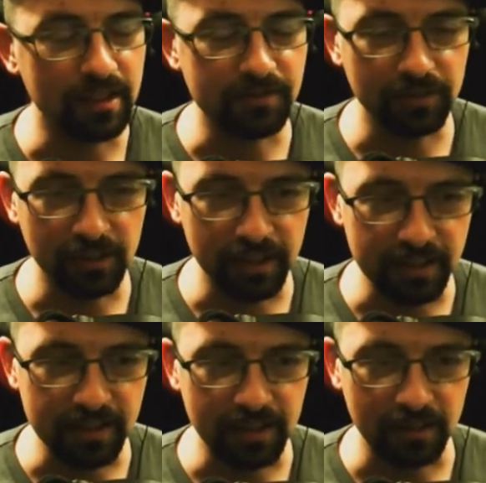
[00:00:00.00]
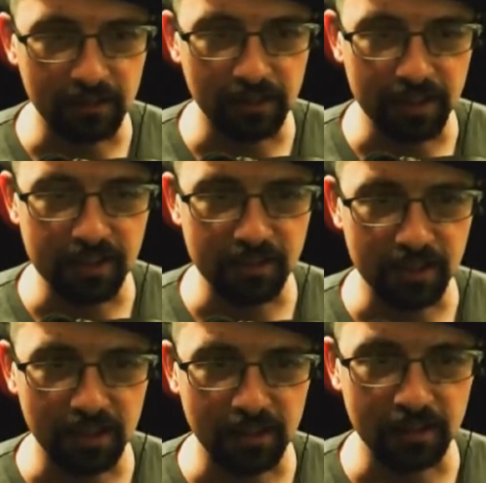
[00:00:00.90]
lazy
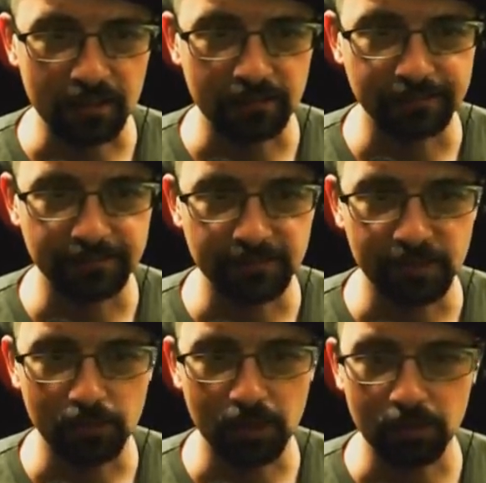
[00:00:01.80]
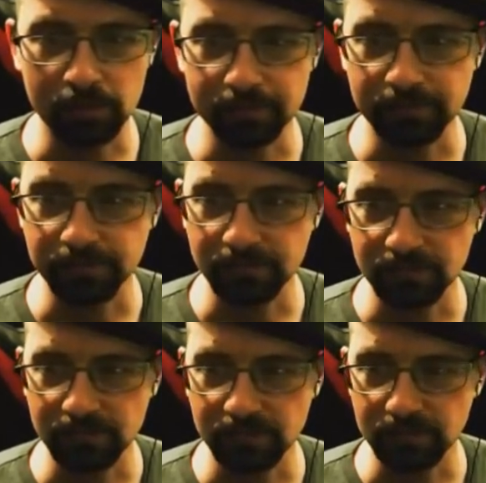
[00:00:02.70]
shotgun. Wrong one.
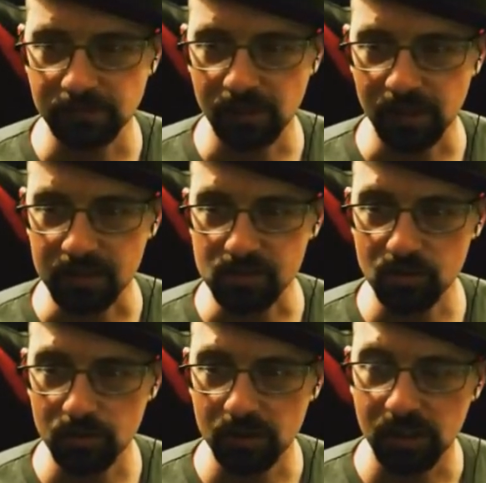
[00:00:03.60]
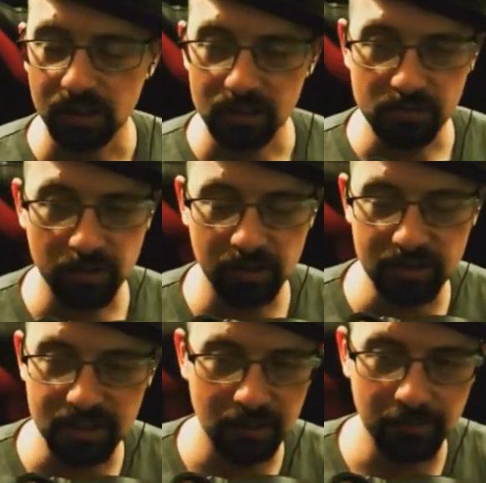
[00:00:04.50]
All right, so they'll spend all this
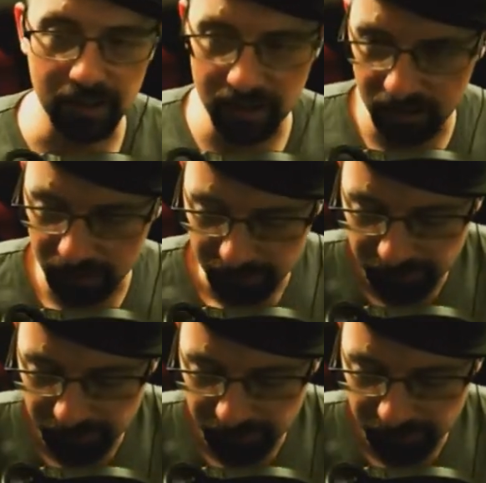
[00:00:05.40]
time making